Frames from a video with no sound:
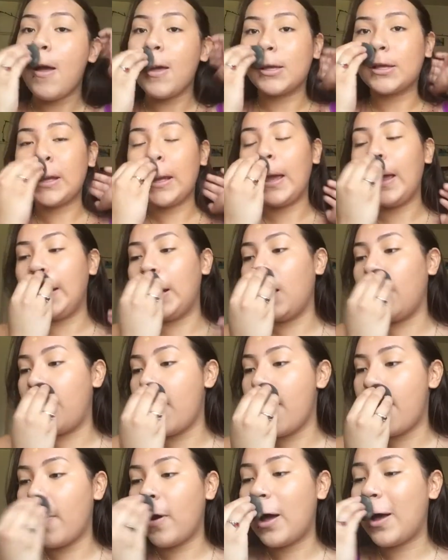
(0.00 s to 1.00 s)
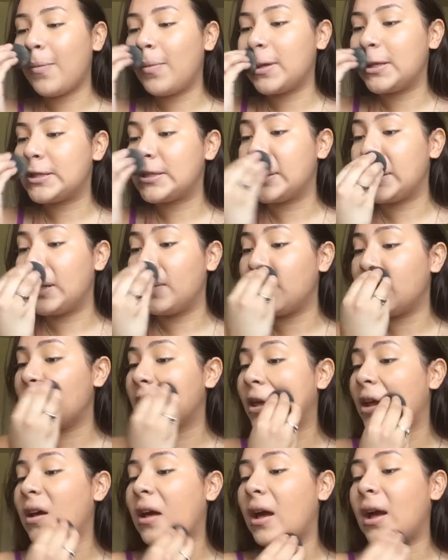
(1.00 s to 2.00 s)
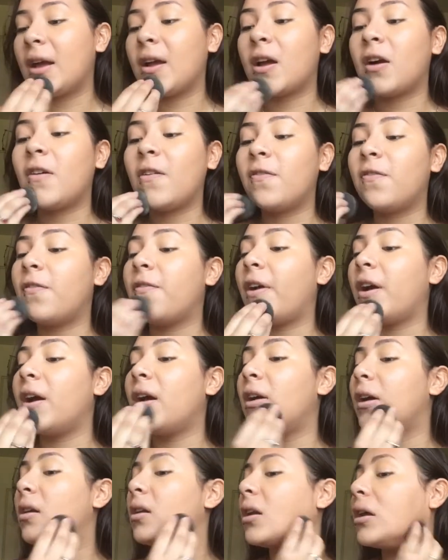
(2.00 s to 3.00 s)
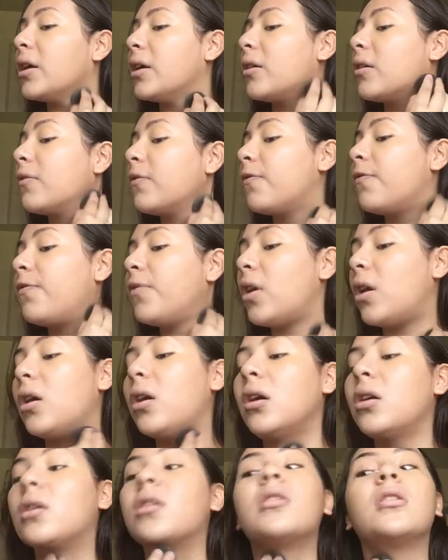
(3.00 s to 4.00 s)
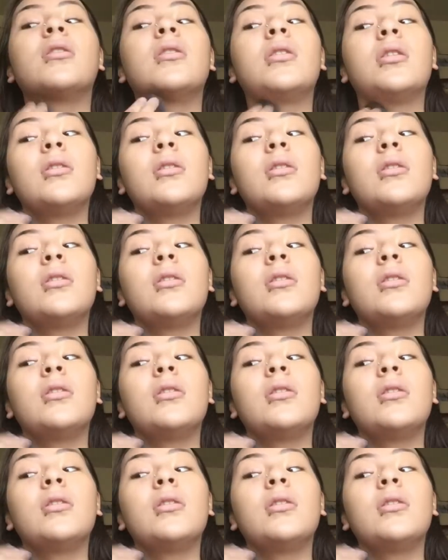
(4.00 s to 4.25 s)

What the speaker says: Is that hella people have been telling me that I got fat, like fuck.